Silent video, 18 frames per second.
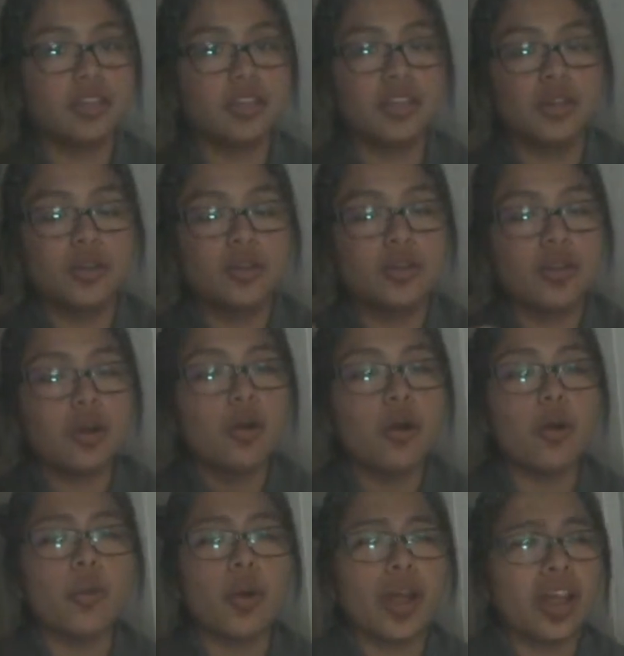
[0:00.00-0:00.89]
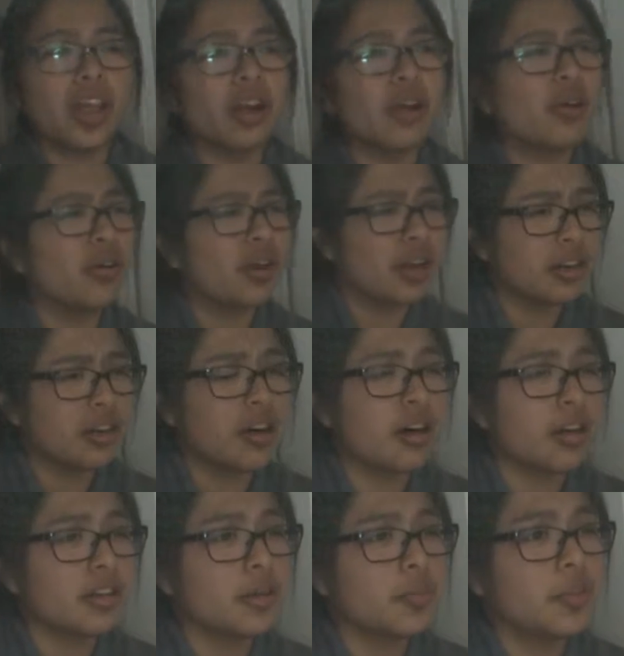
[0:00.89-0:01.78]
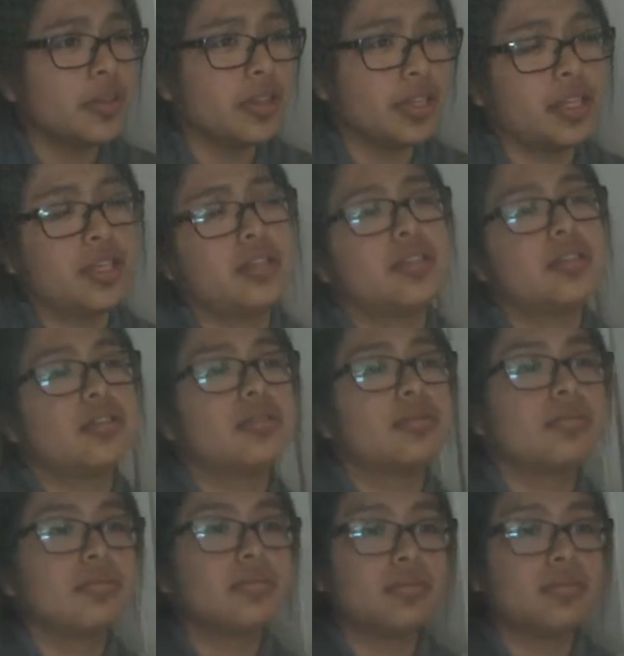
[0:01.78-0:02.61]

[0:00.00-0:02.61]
You go away or I'll call the police.